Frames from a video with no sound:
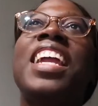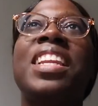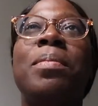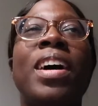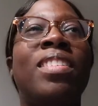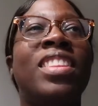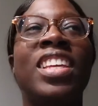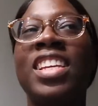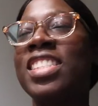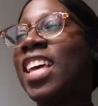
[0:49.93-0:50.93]
Thinking about
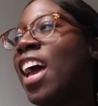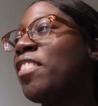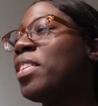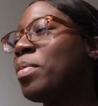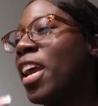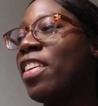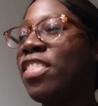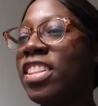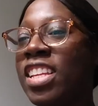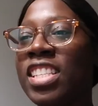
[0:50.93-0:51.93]
this, having to pay
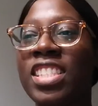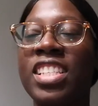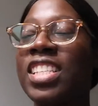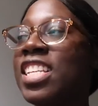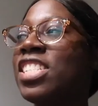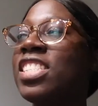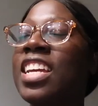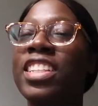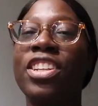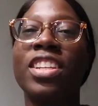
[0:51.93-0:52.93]
for this, and it's just like
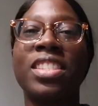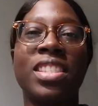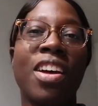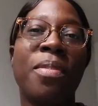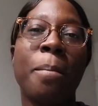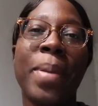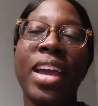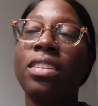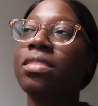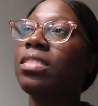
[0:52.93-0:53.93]
literally when you know stuff you got a lot
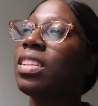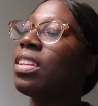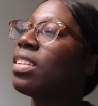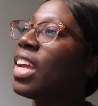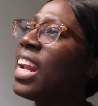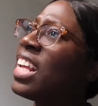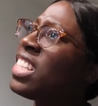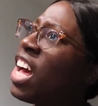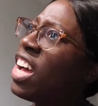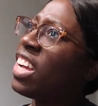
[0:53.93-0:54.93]
of schoolwork. Can I
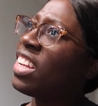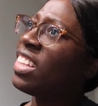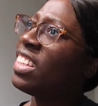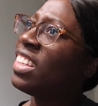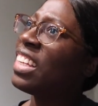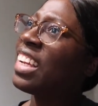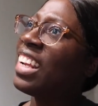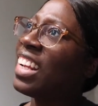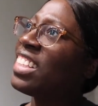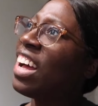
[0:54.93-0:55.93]
talk? No. Can
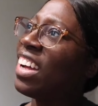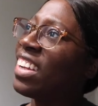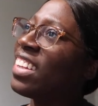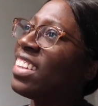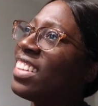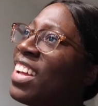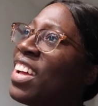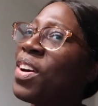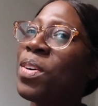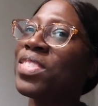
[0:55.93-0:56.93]
I talk? No.
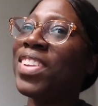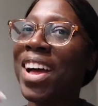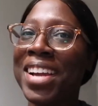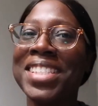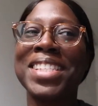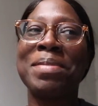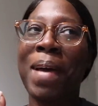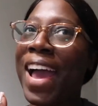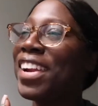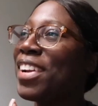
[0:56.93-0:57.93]
Whose blog is this?
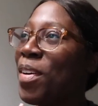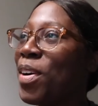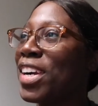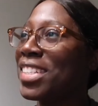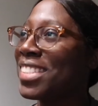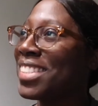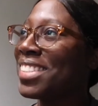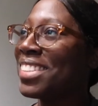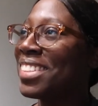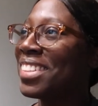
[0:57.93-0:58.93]
Mine or yours?
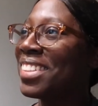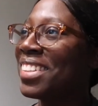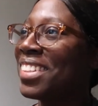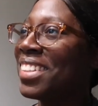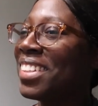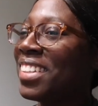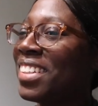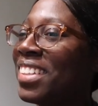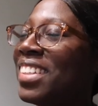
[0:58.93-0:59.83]
This.